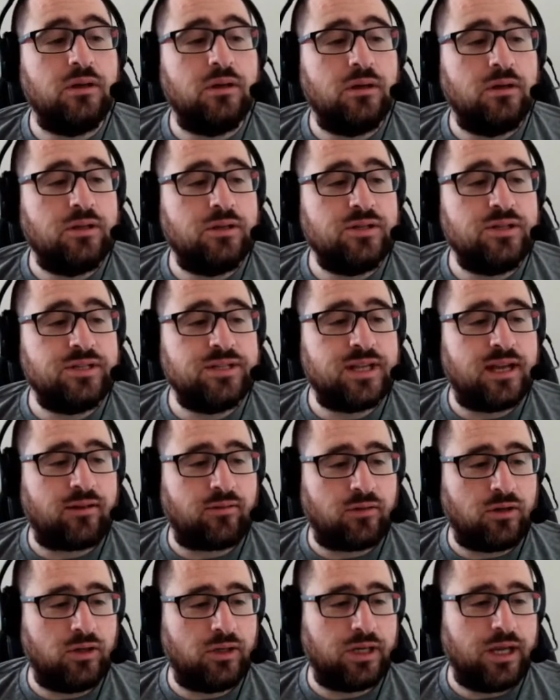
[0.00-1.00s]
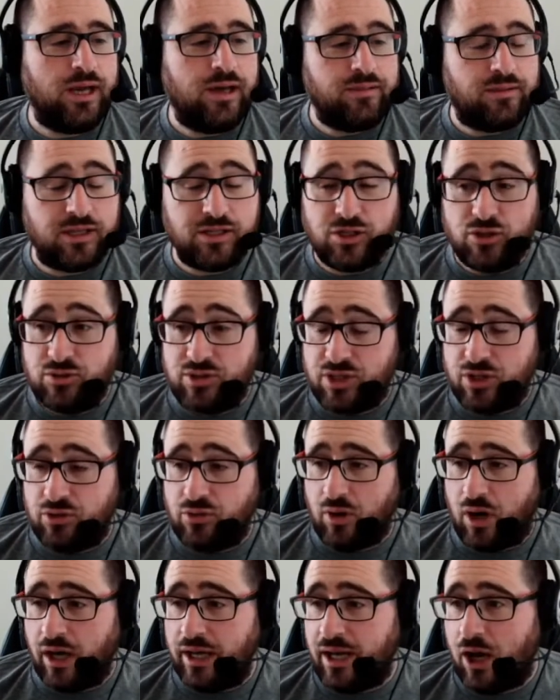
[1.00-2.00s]
Just to have a look. They do.
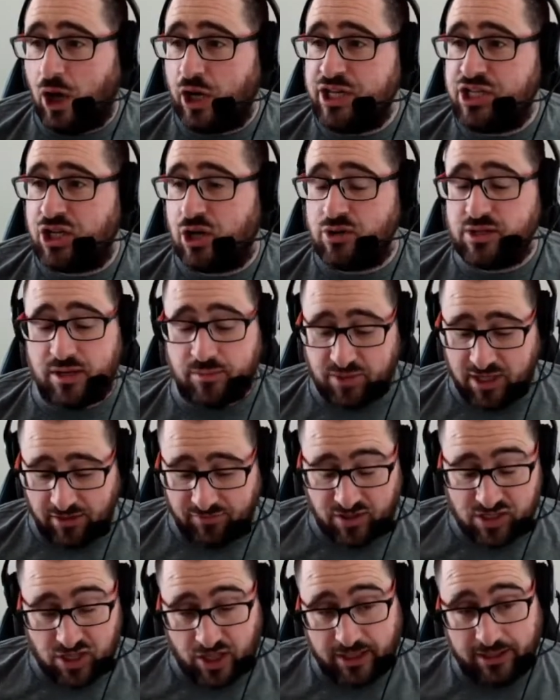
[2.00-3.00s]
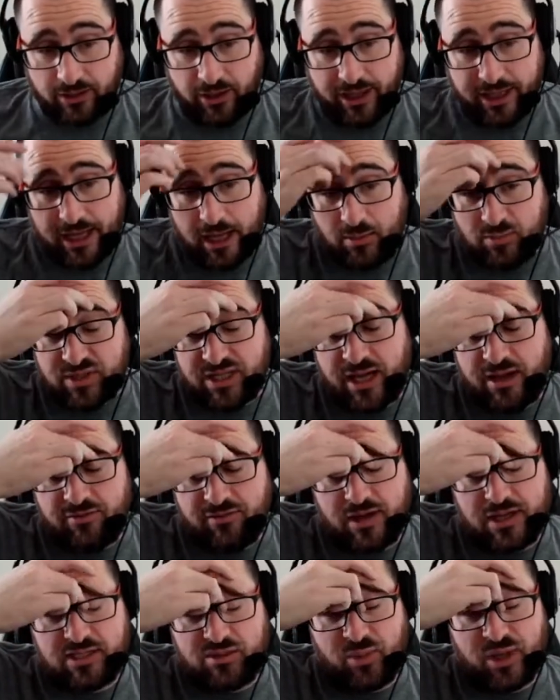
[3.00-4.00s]
I chose MDF because I like MDF
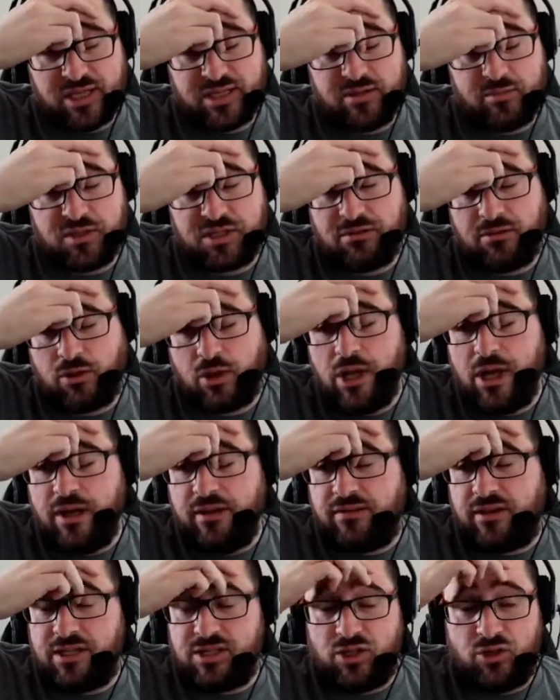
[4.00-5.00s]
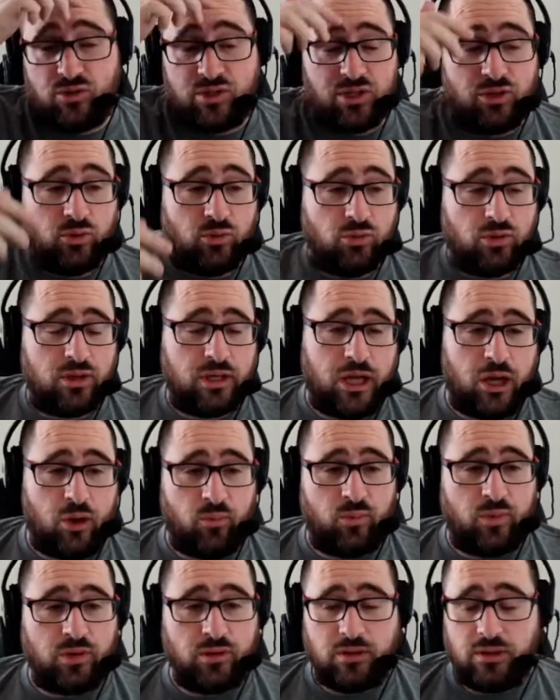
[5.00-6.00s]
as a basic material. They do.
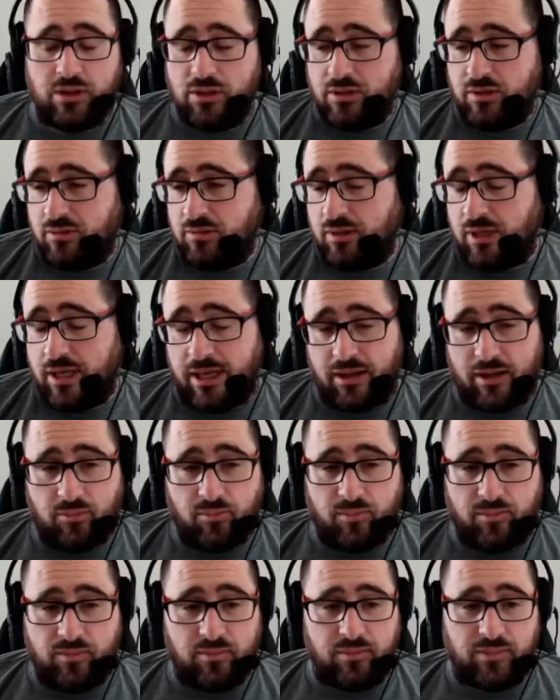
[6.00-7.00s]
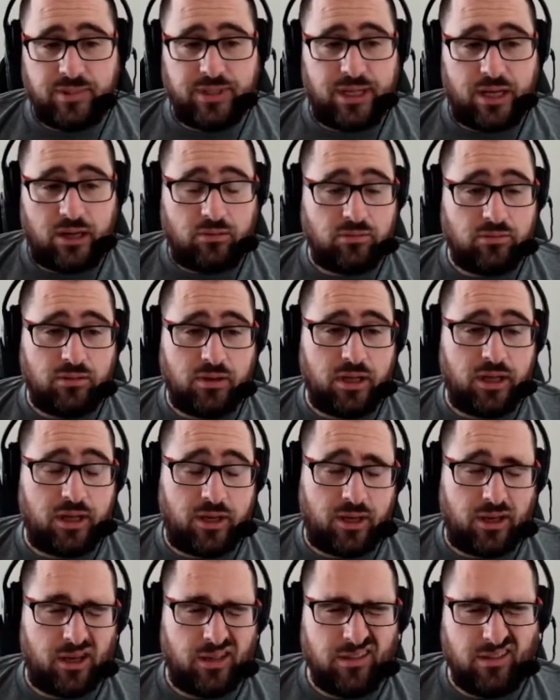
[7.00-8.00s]
I
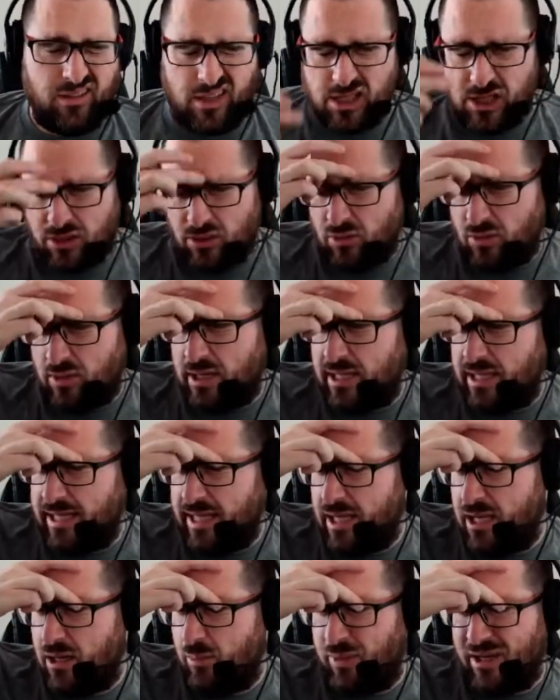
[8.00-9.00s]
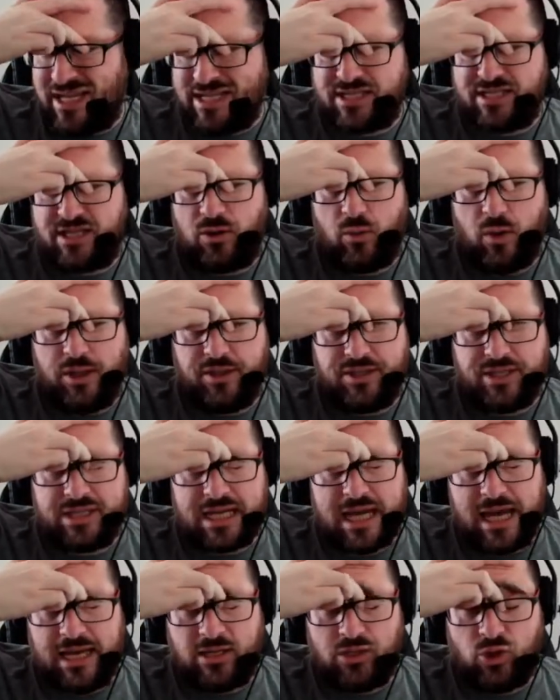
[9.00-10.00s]
think they do clear plastic ones
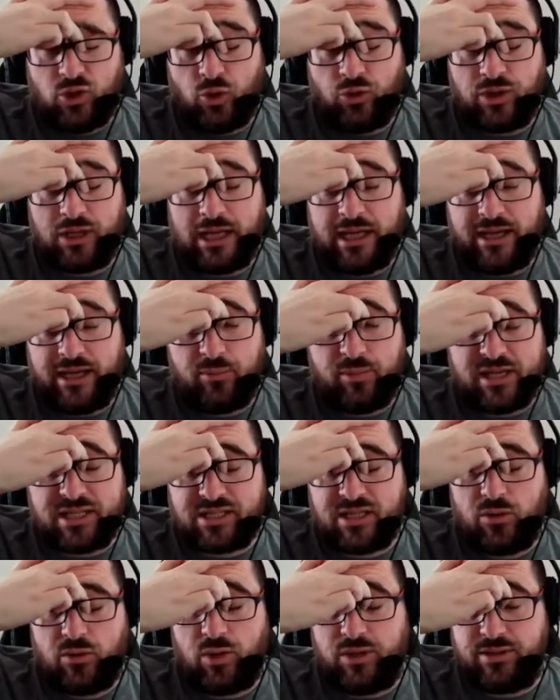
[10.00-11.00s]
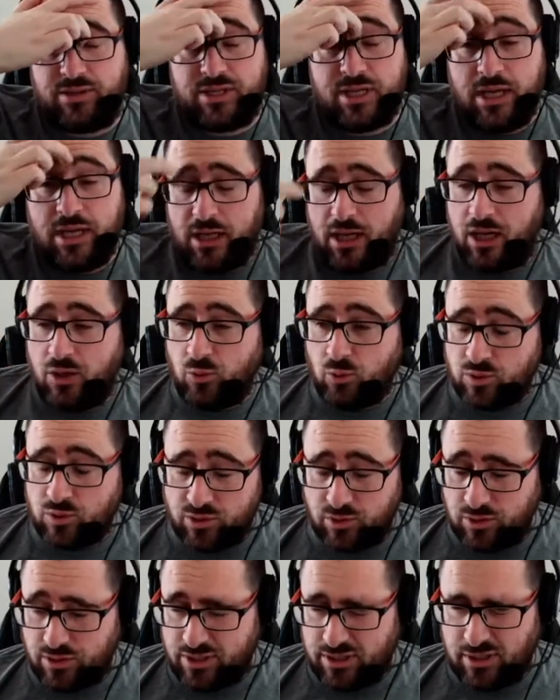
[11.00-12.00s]
and non-clear plastic ones and all
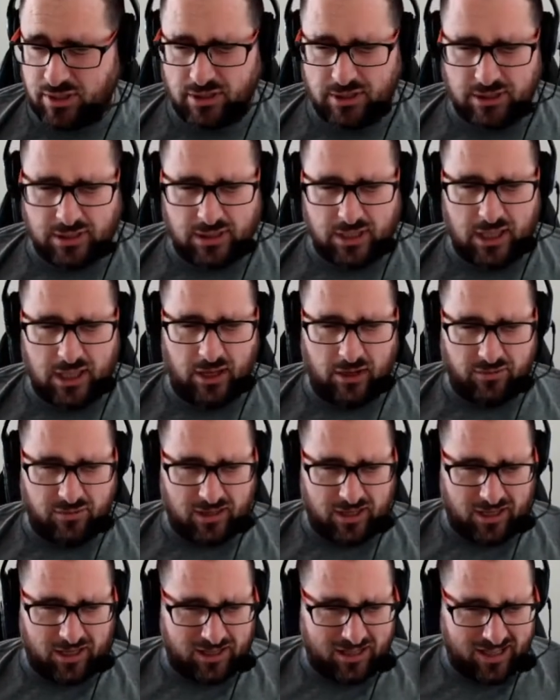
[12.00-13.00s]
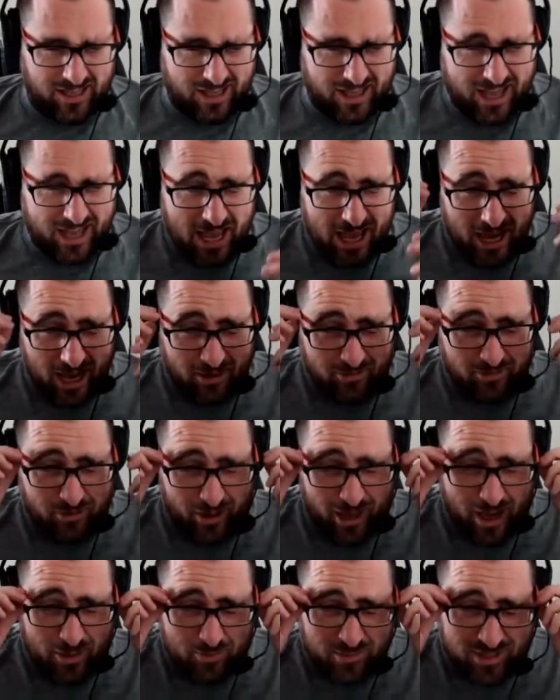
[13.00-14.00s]
sorts. And I've
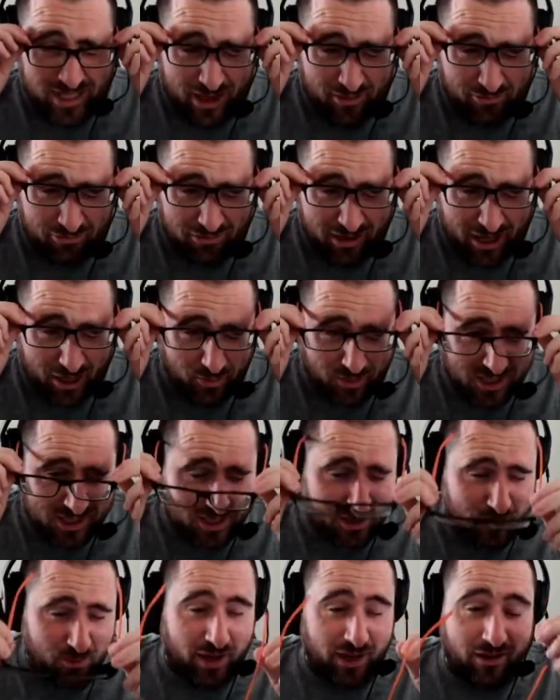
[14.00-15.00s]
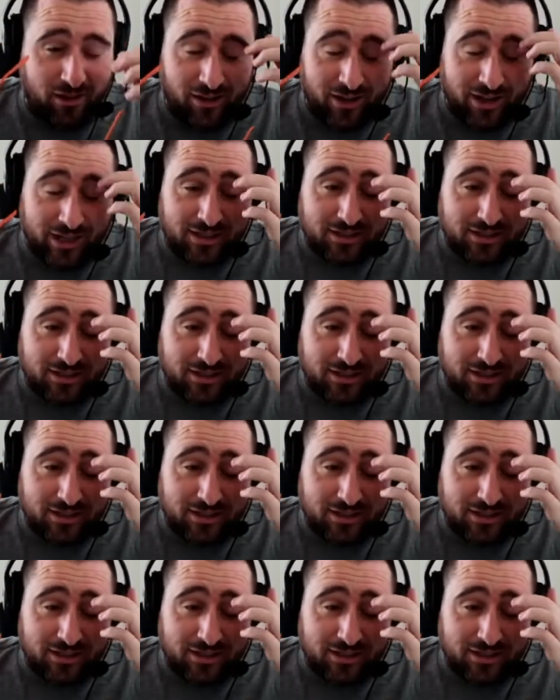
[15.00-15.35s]
got MDF fragments in my eye.